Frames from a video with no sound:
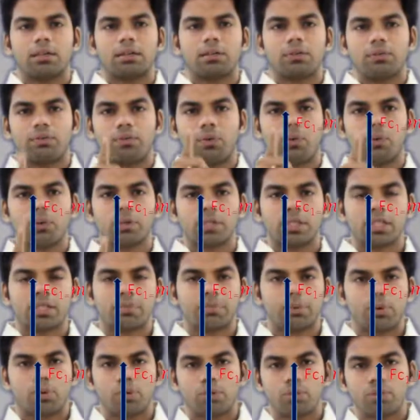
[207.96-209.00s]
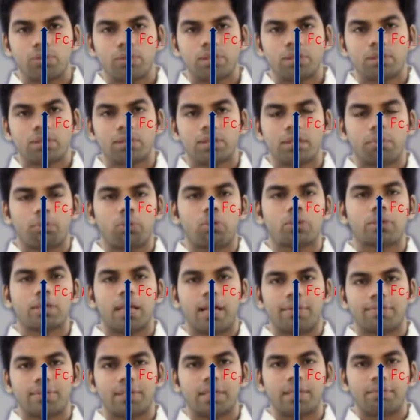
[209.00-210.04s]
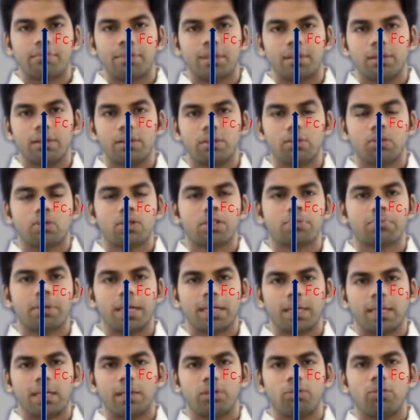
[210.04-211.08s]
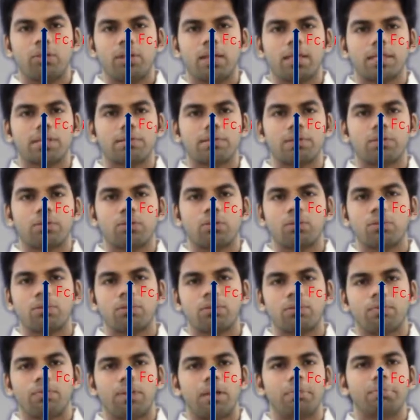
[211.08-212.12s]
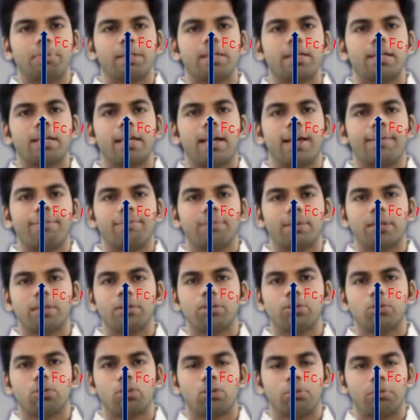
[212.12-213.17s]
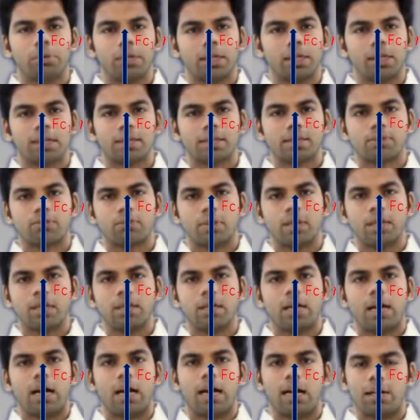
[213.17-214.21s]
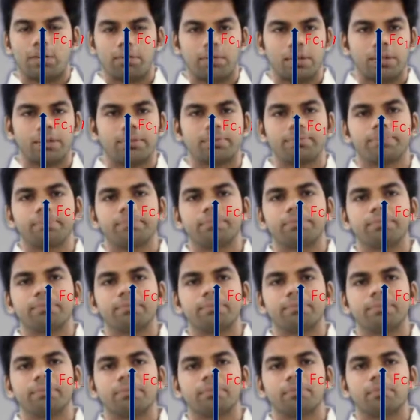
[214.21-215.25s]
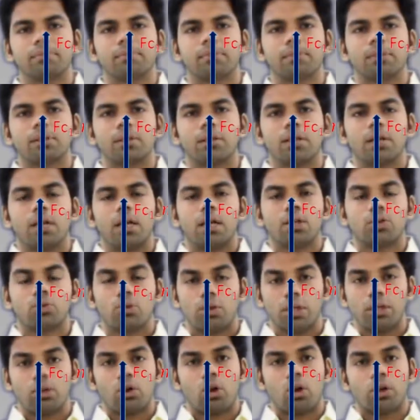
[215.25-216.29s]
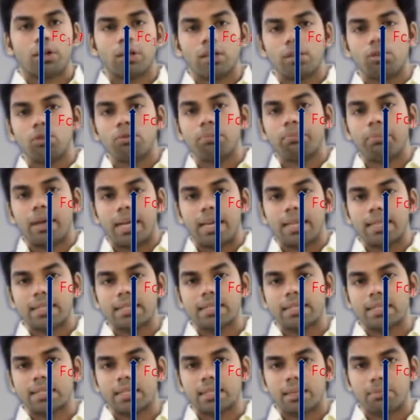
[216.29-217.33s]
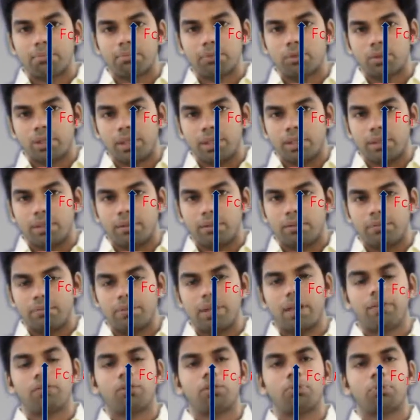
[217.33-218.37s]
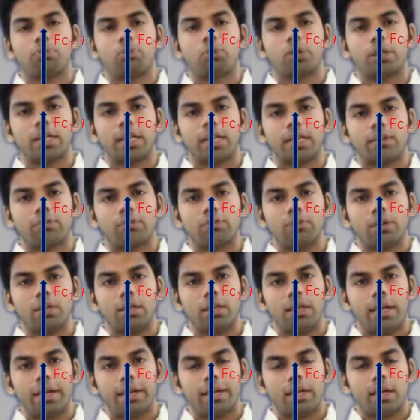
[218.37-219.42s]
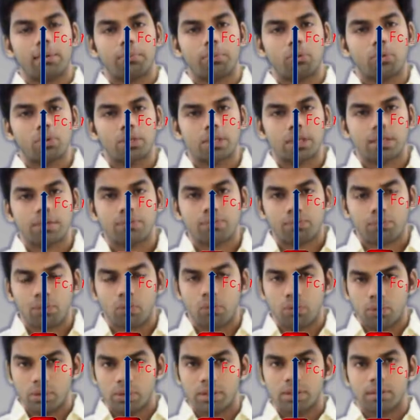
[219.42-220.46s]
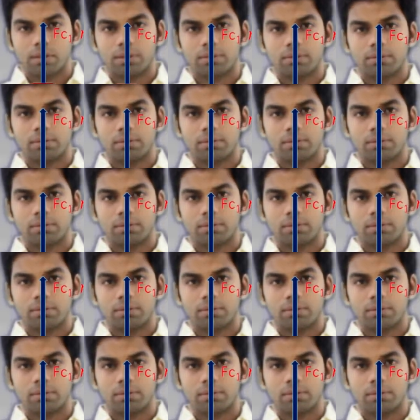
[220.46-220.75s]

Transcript: force is produced, suppose Fc1, whose magnitude as we know will be m1 omega square r1. So in order to balance this component, we have to put equal and opposite force.